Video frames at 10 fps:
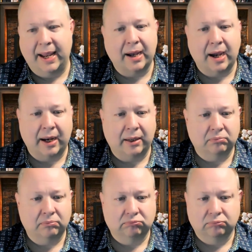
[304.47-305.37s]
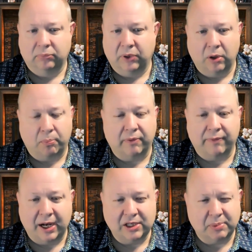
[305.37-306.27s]
AI
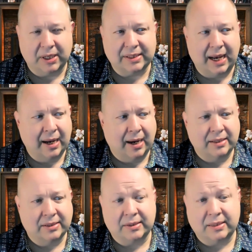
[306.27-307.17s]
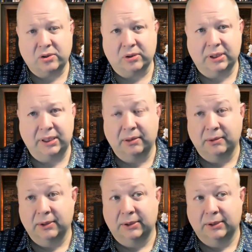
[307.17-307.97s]
provides, because AI is essentially